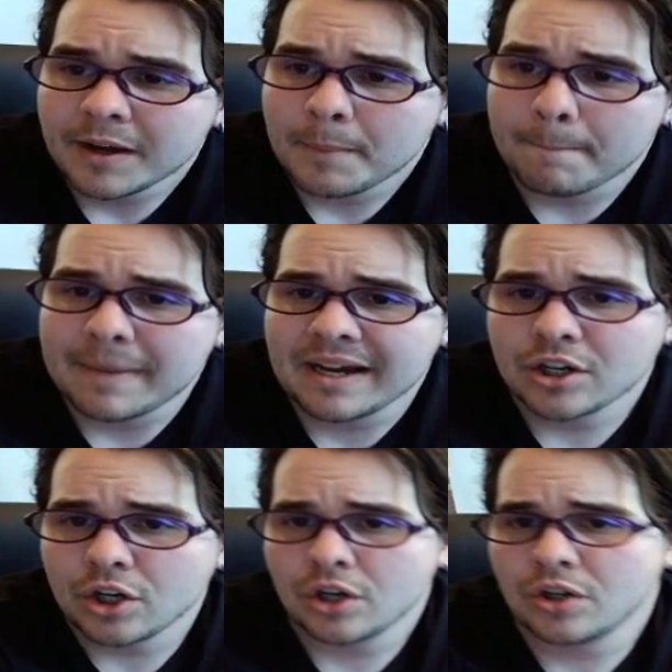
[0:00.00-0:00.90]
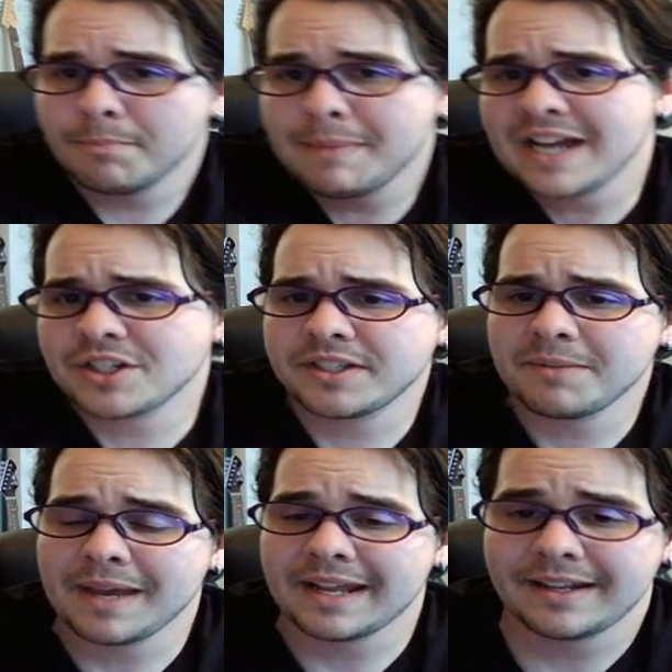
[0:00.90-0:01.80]
My girl, Majesty
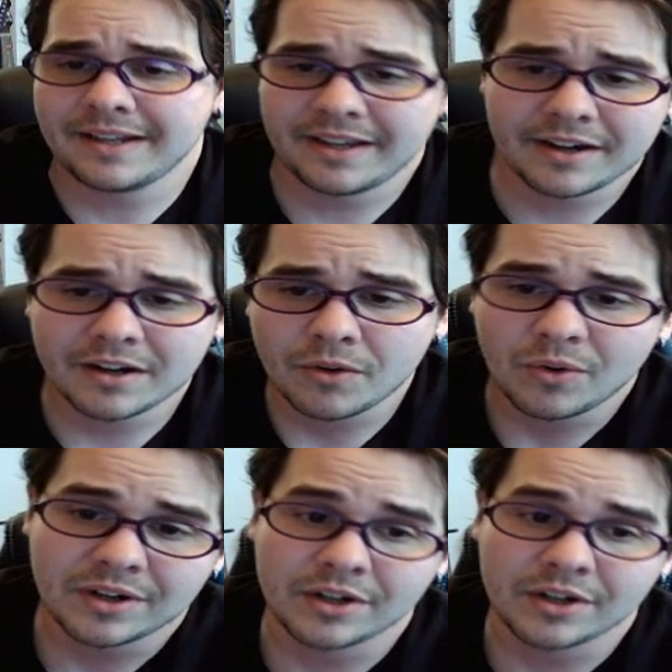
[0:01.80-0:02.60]
Maiden here,